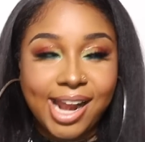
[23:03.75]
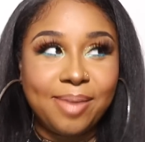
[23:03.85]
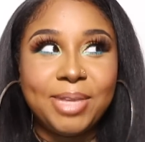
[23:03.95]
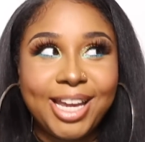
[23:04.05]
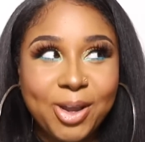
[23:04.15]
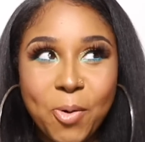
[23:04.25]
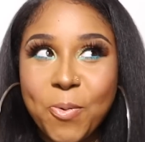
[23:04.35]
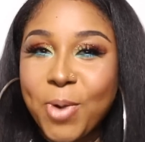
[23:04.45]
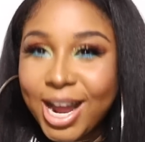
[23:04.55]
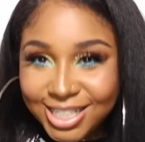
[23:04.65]
And I'm like,
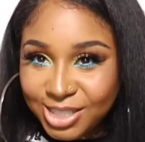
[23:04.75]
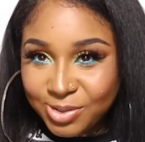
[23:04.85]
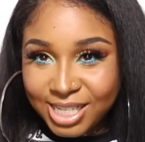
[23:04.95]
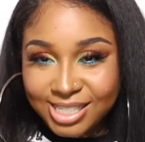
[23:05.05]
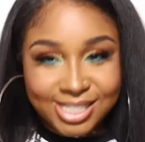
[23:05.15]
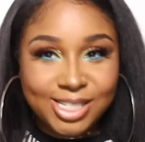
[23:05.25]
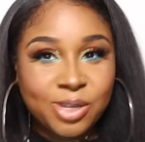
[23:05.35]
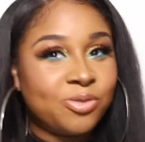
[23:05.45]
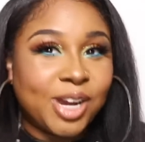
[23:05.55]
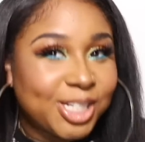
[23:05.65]
why did you send us
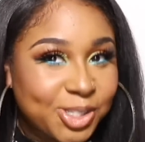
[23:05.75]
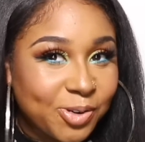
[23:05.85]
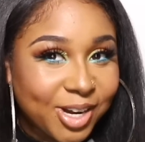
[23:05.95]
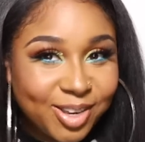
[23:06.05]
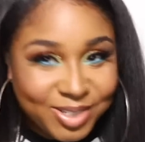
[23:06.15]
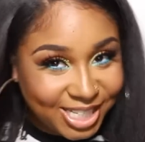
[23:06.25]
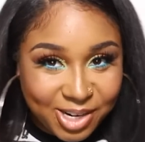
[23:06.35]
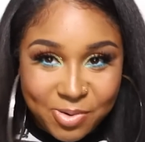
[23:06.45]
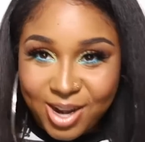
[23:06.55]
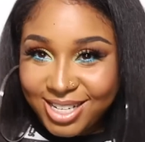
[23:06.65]
to French school if you
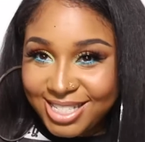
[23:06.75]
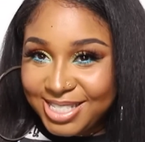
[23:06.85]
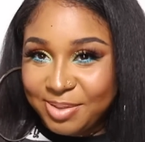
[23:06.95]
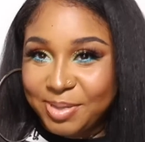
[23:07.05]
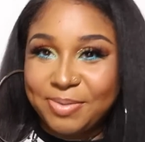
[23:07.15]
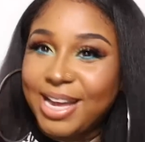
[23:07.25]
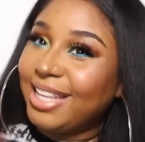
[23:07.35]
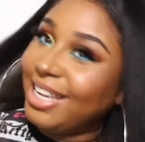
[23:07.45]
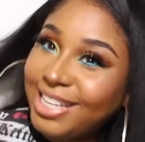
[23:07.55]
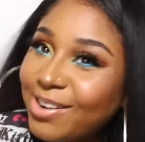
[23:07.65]
didn't want us to be
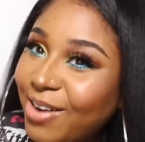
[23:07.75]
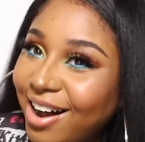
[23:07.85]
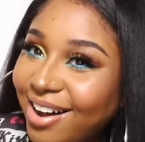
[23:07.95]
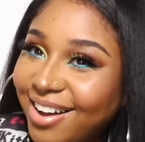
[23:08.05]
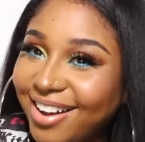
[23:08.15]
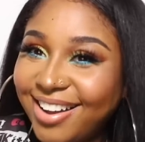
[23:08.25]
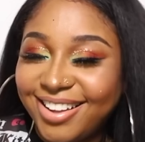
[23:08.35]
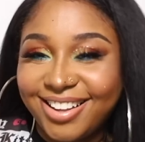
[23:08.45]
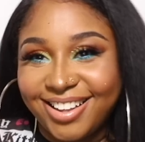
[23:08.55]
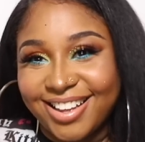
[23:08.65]
bilingual?
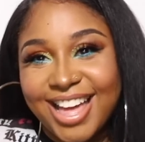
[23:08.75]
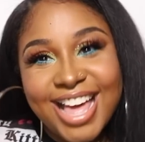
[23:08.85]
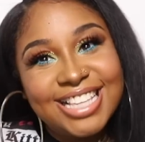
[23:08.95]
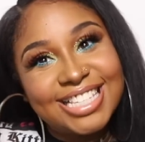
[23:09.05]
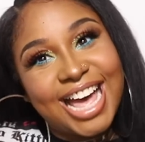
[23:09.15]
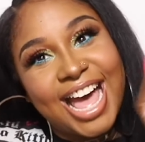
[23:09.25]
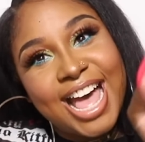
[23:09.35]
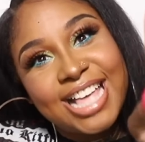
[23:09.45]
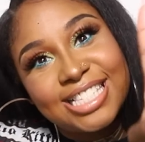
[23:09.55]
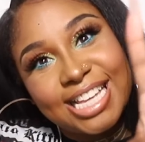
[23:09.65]
Ça,
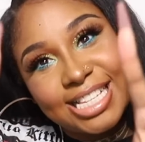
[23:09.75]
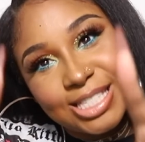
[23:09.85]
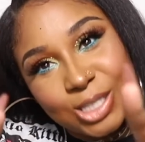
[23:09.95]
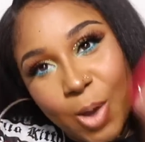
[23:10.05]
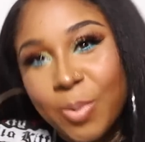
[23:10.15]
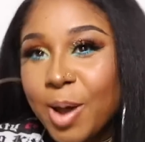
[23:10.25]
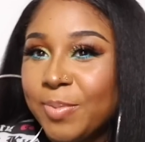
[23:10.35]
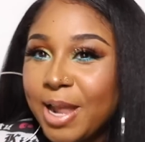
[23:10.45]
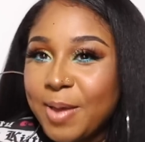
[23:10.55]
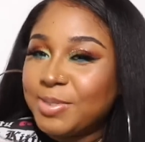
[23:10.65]
c'est ton
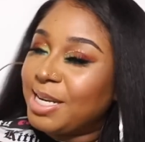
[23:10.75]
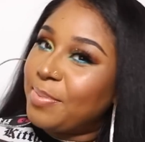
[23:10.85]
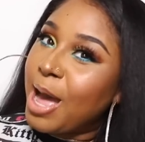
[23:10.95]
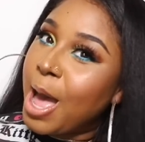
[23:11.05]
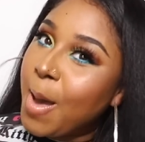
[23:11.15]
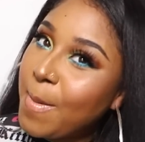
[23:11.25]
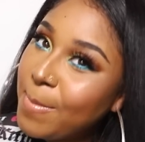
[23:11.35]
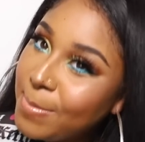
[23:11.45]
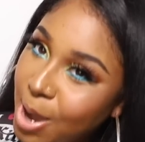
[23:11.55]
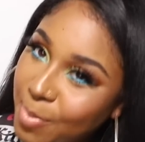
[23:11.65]
problème, ce n'est pas
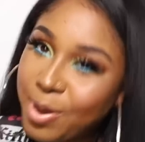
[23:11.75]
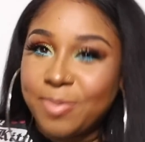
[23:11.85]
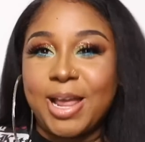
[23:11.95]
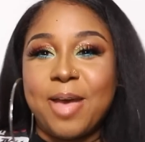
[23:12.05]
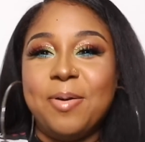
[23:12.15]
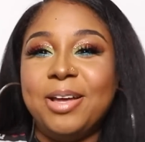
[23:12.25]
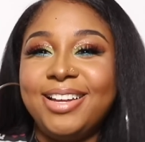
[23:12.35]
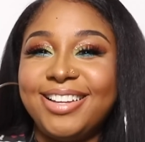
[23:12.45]
mon problème.